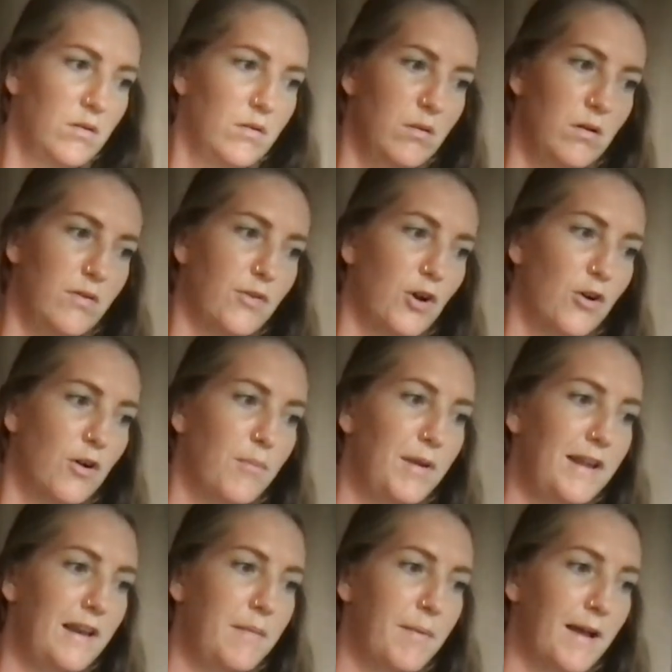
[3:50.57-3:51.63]
gone
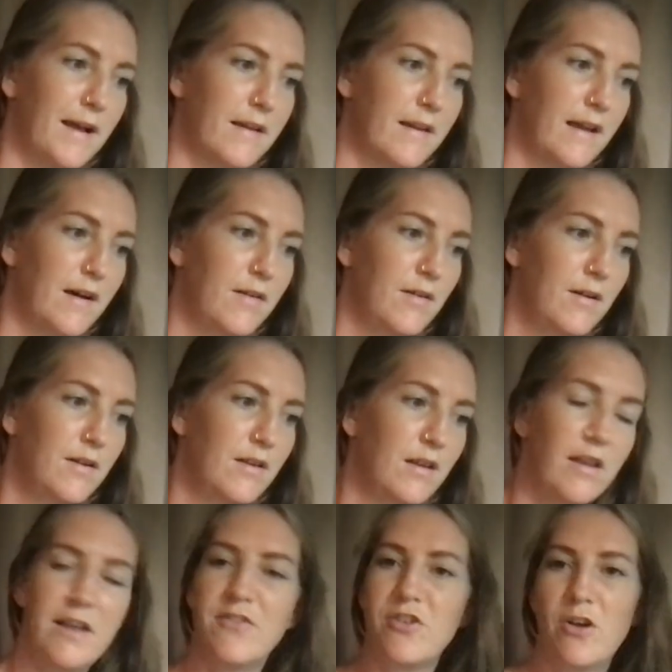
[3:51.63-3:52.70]
completely blank now.
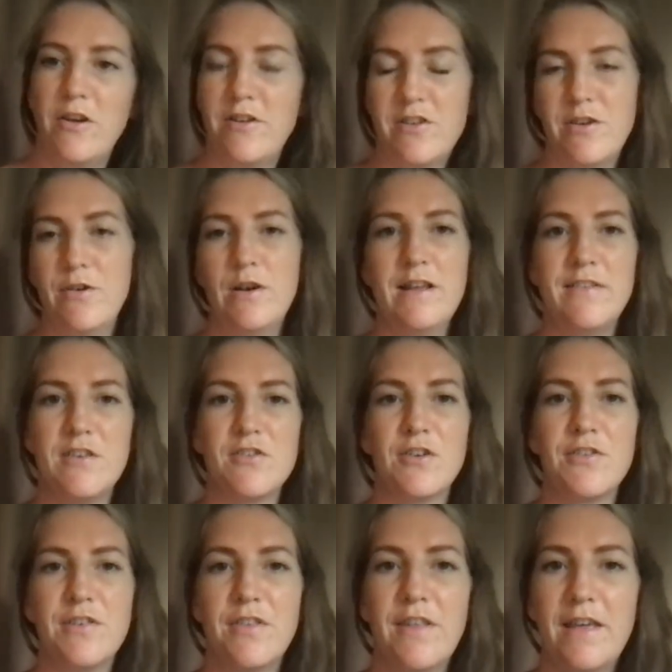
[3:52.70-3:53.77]
Like Jodie Shield, Lisa
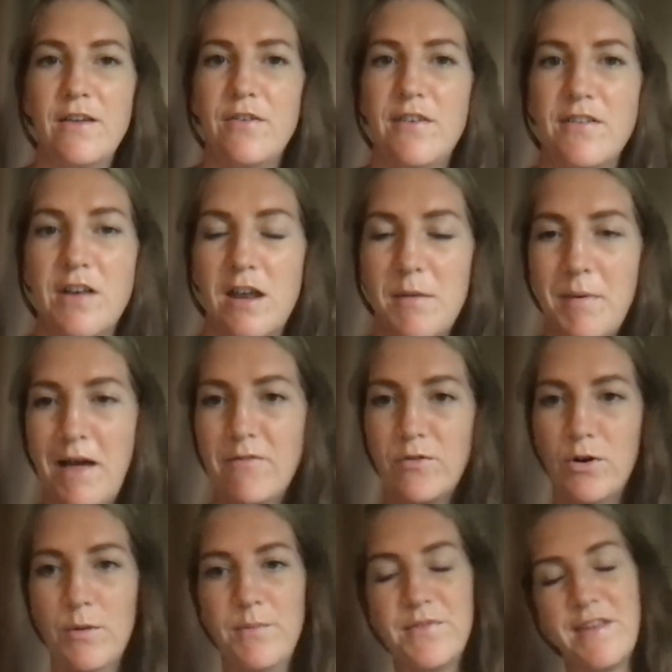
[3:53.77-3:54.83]
Johnson, they use these kind of
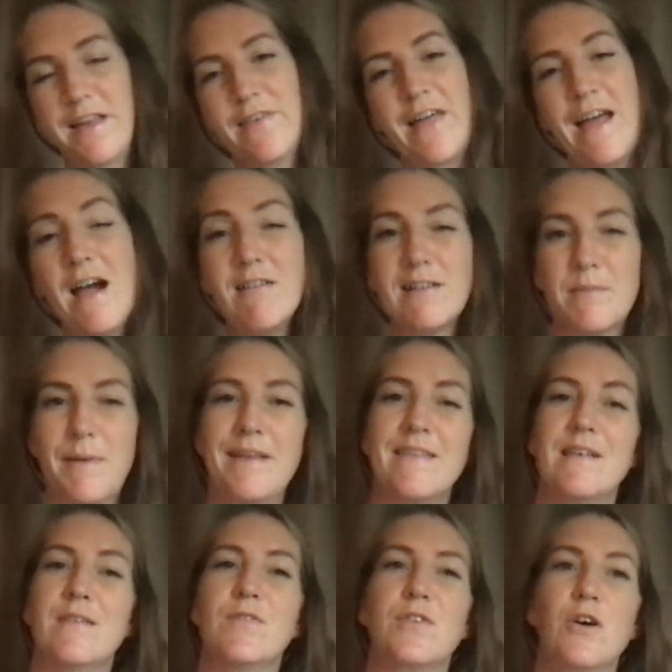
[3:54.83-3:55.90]
platforms and they are
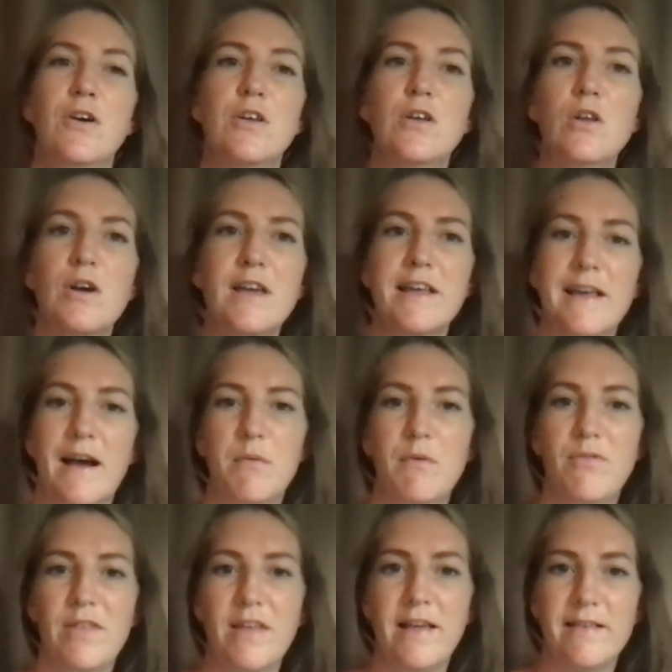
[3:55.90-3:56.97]
expensive. So you're looking at
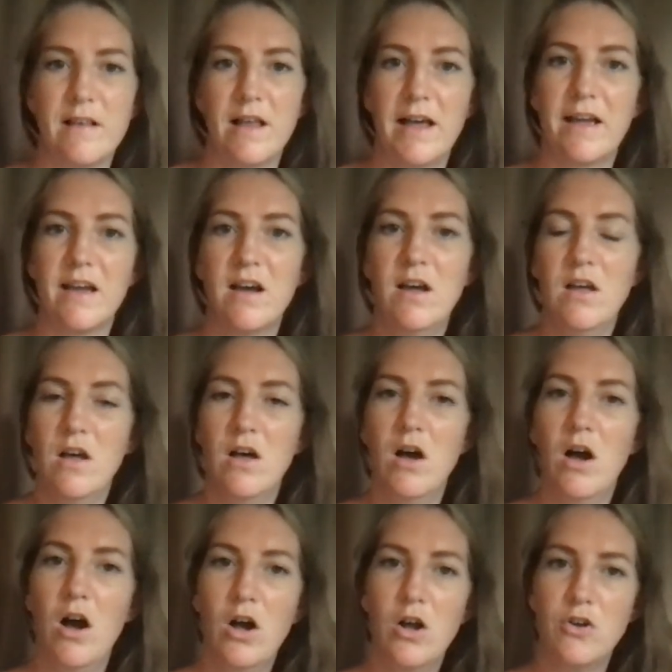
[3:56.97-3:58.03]
with these like
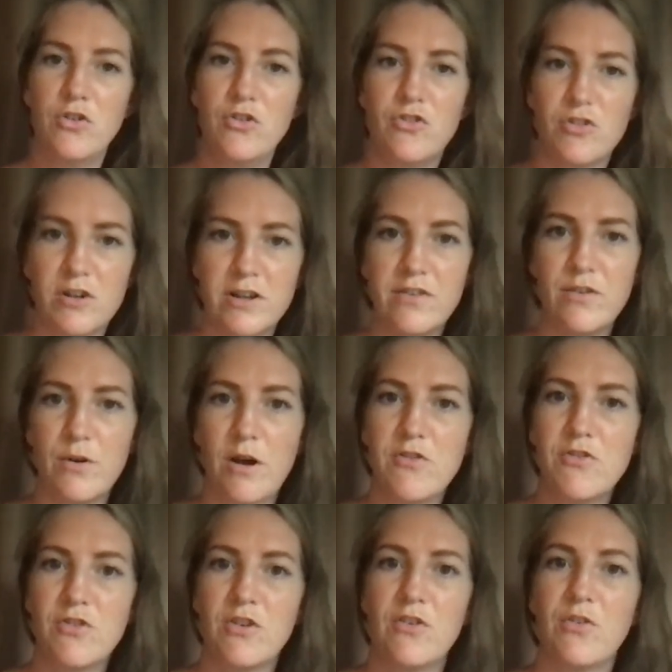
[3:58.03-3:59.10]
$100 to
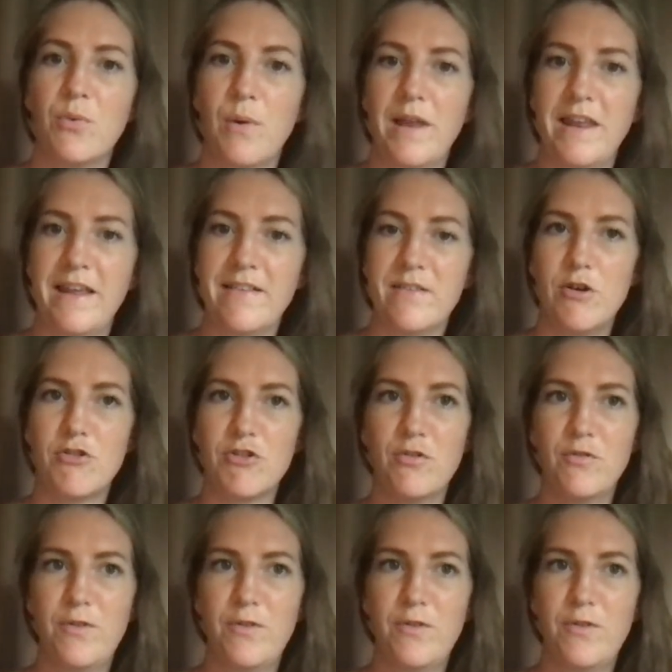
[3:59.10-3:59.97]
$120 to $150,